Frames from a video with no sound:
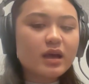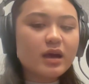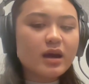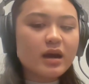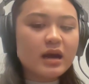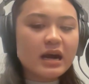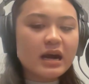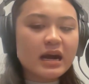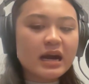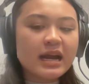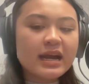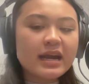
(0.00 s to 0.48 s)

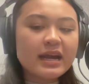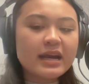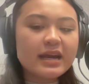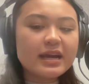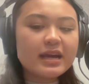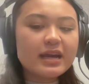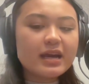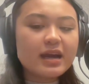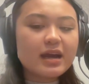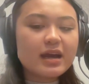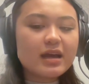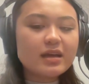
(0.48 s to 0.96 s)

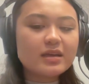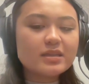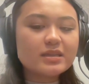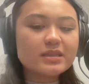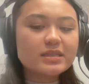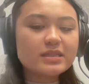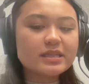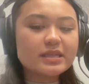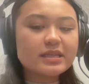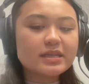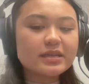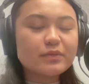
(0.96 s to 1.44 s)
I
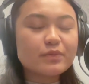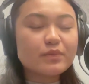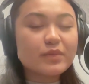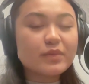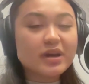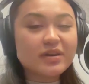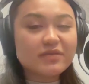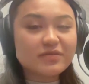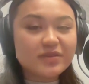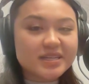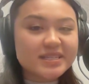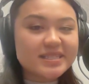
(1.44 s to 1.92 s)
did
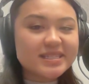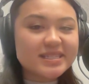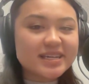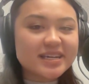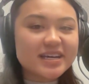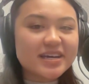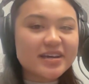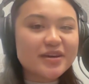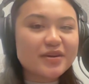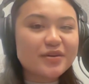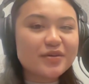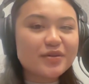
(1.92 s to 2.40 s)
my
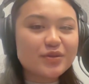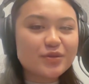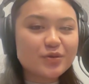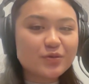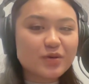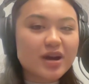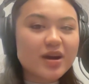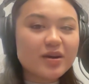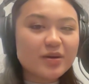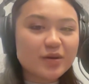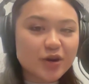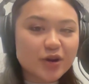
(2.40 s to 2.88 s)
VCE
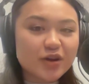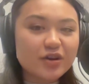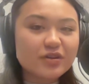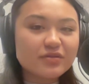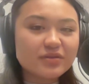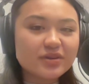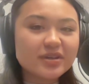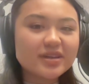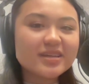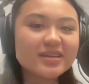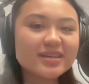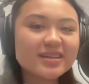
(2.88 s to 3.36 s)
throughout
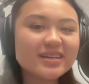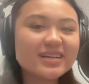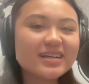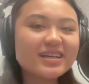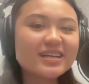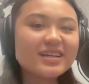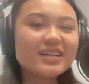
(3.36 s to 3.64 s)
COVID.